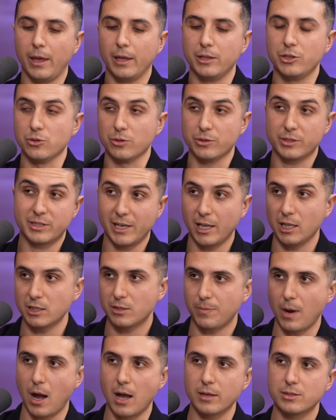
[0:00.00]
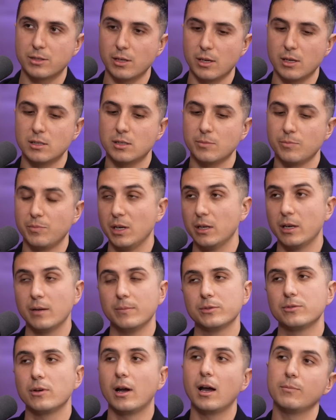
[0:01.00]
your sales process, being
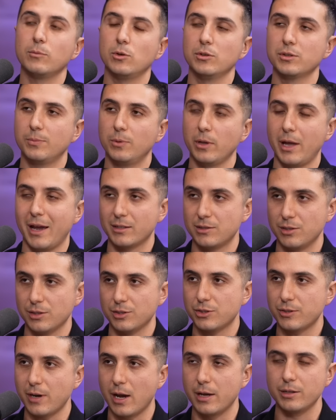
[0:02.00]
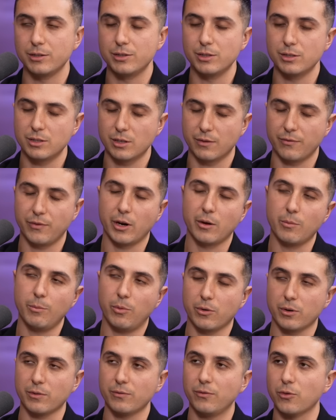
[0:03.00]
able to have multiple exit strategies are very
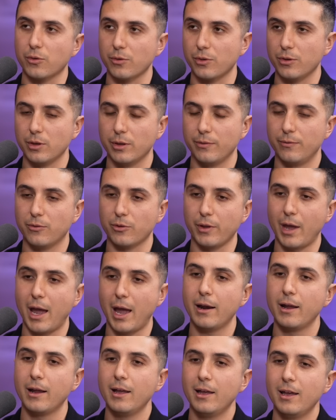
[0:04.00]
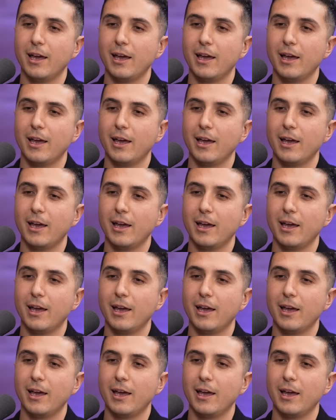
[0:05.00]
important for that.